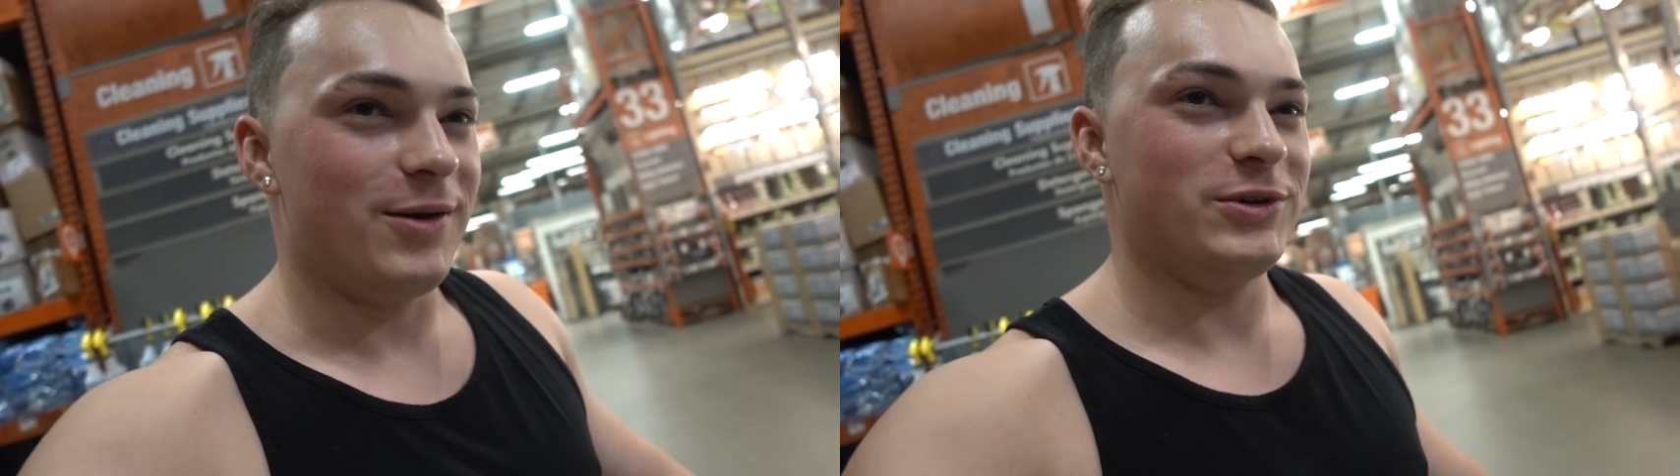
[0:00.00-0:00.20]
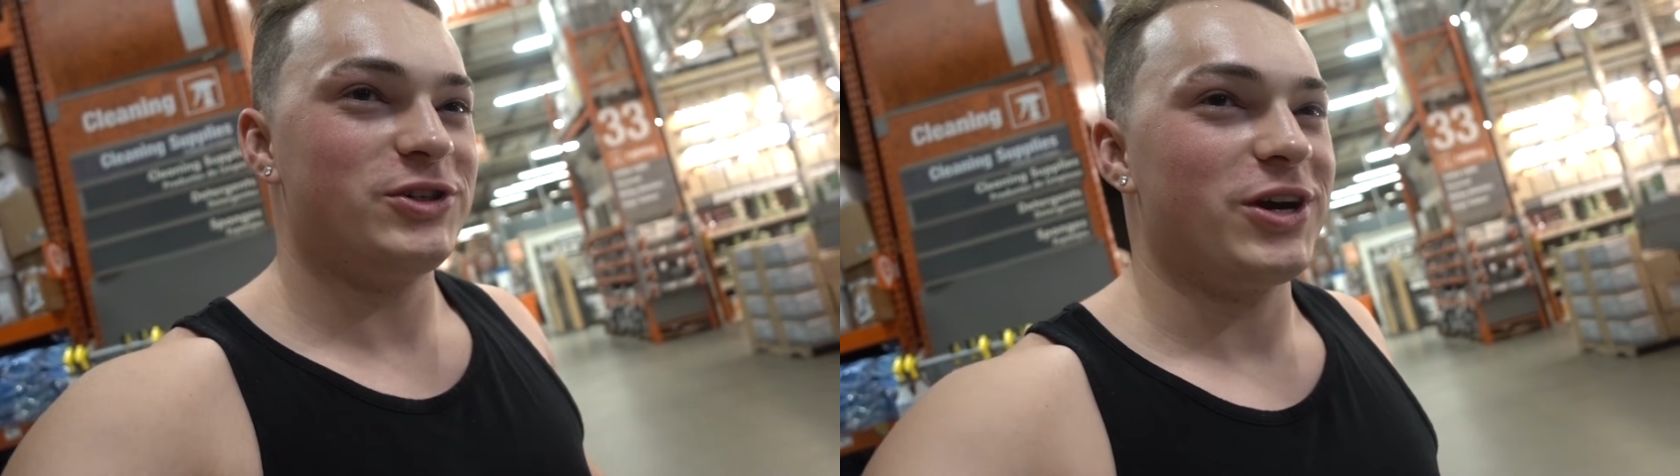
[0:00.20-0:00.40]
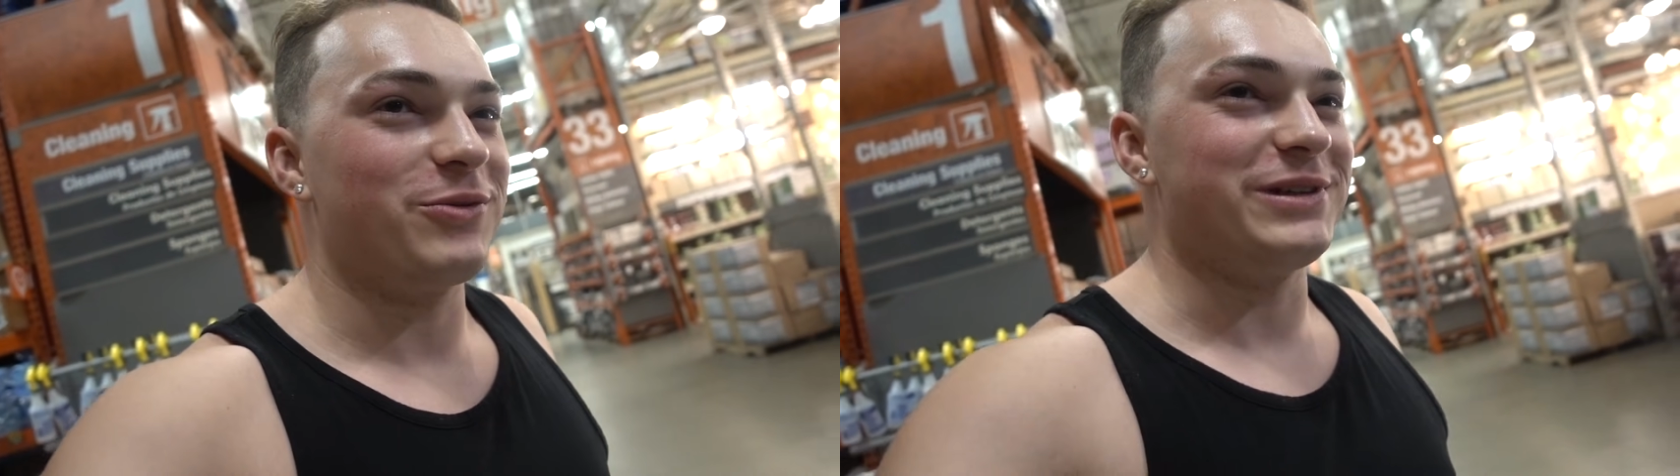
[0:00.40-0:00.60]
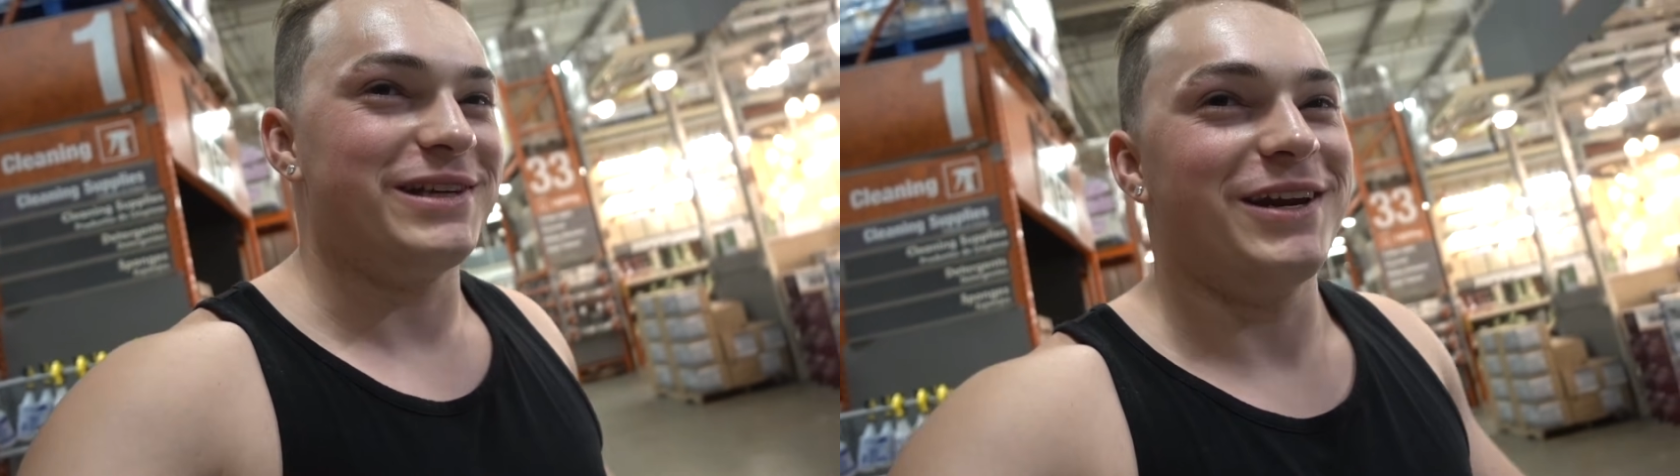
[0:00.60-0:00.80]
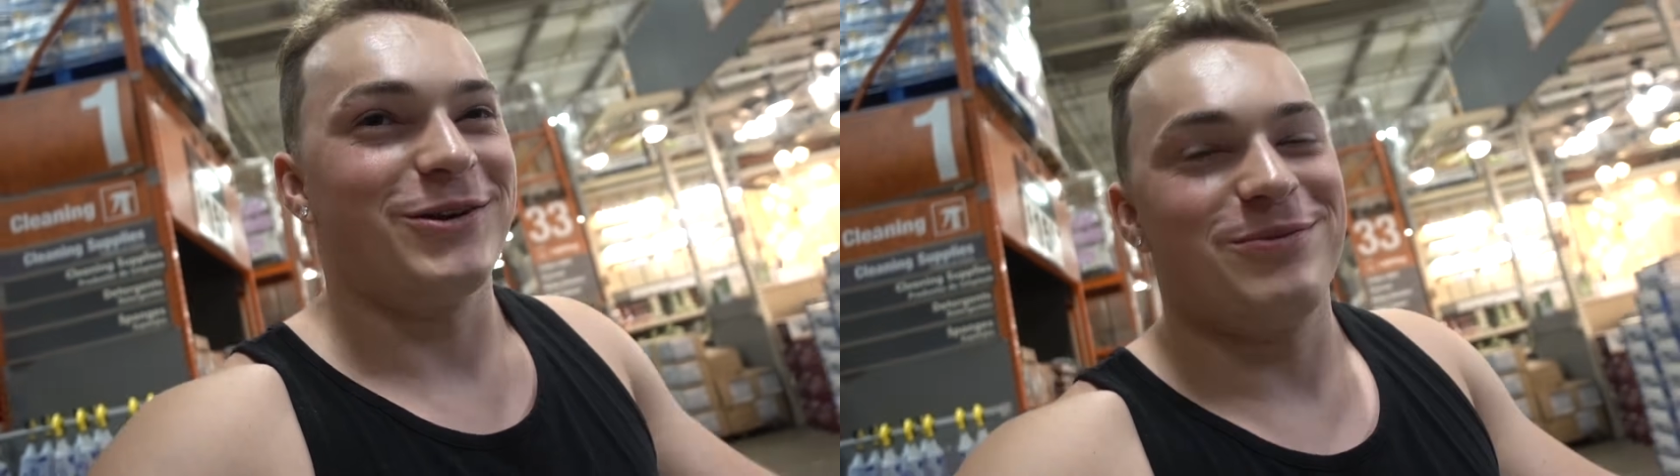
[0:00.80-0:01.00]
we just tried
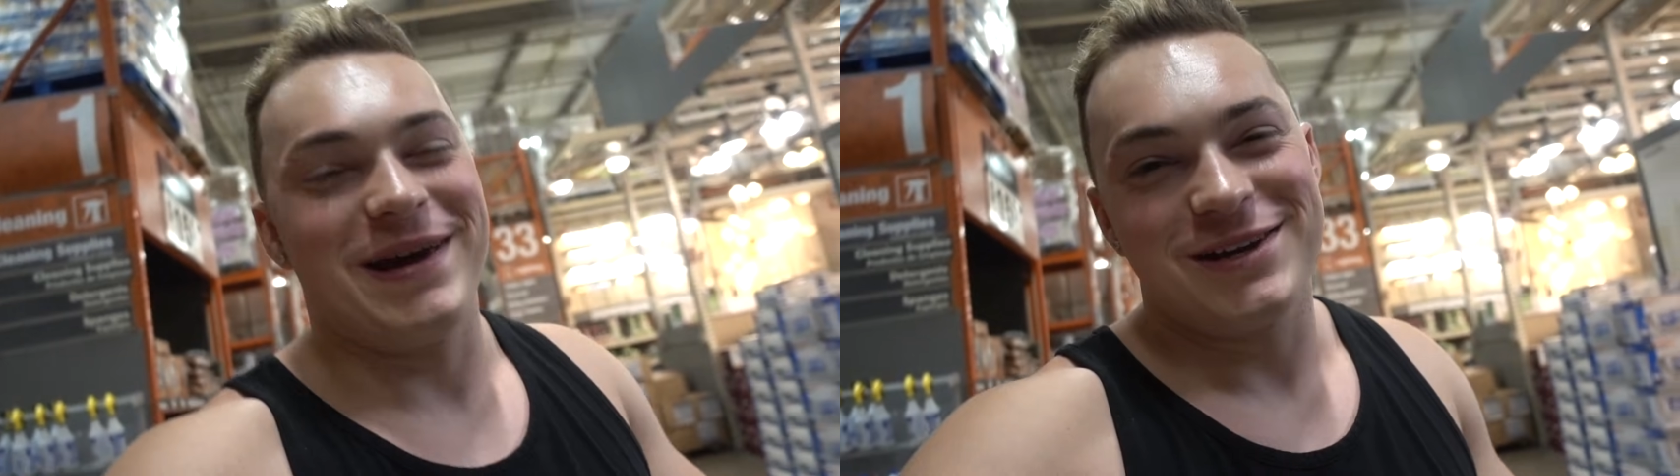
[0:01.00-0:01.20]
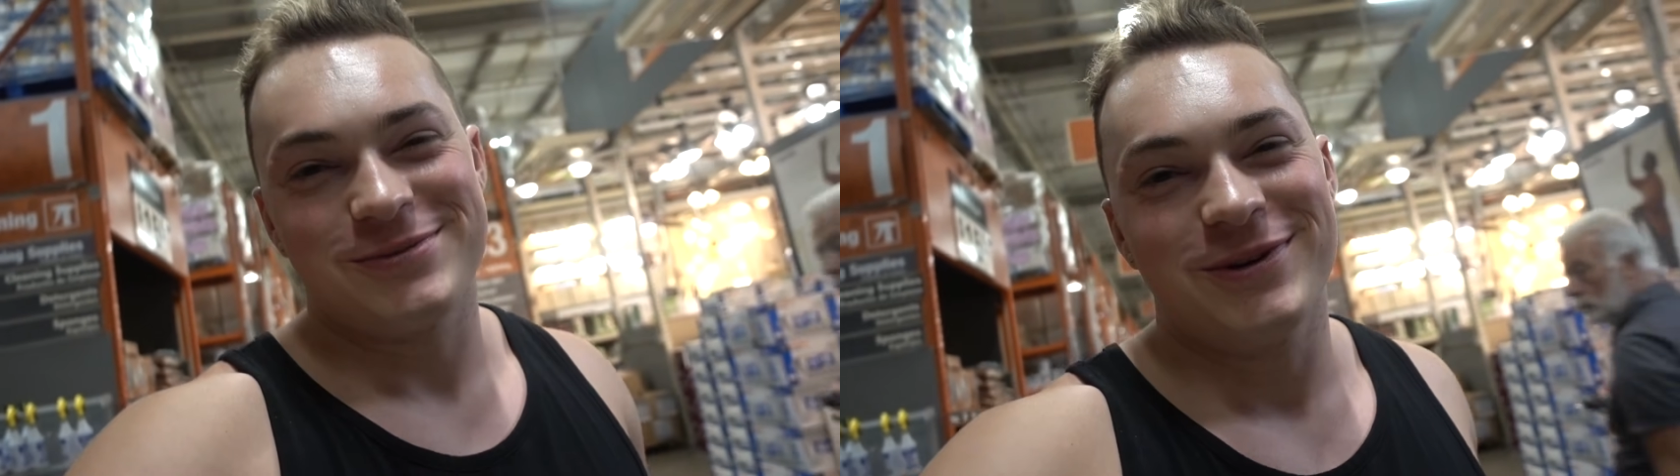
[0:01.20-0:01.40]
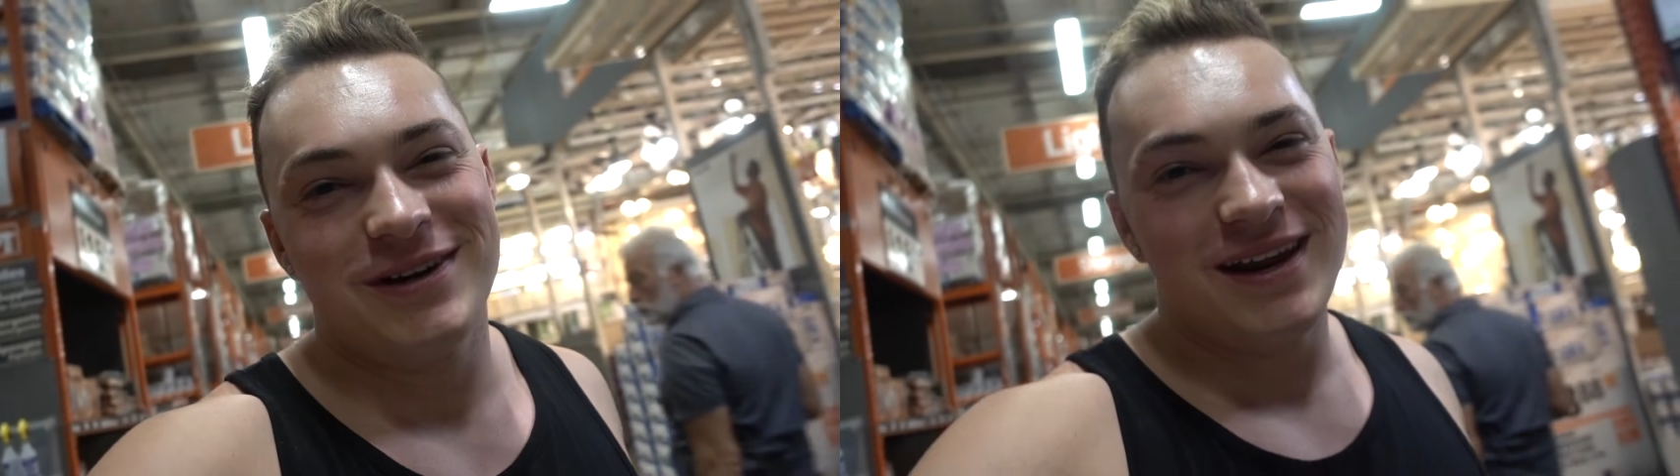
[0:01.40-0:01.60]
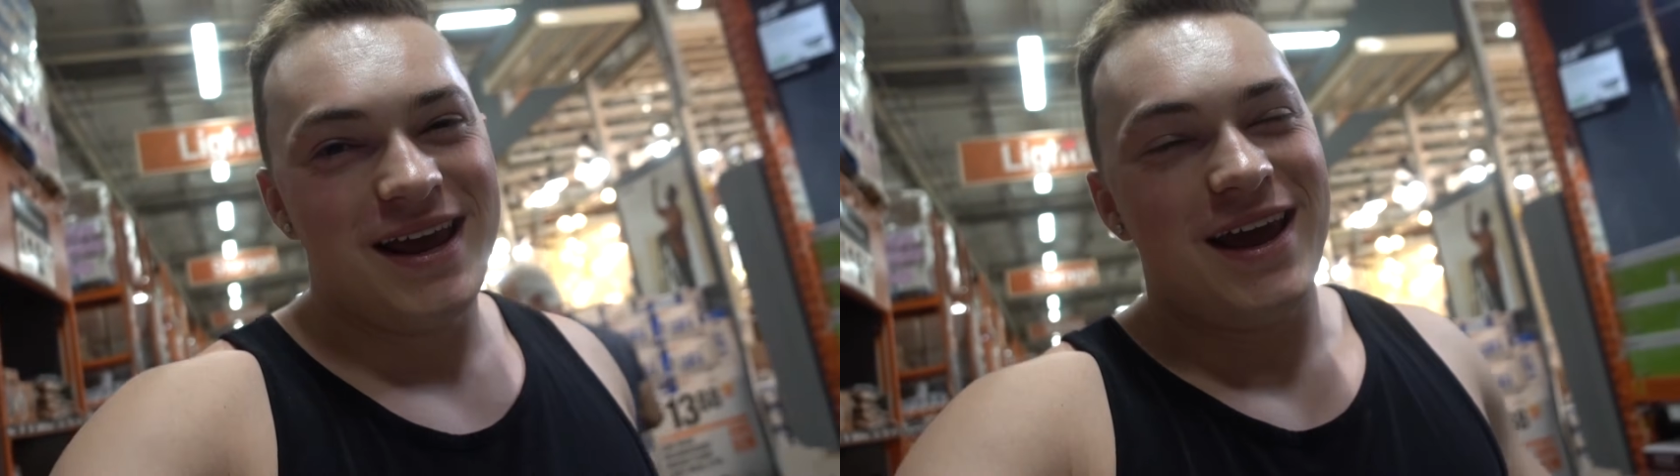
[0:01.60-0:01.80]
resetting her password,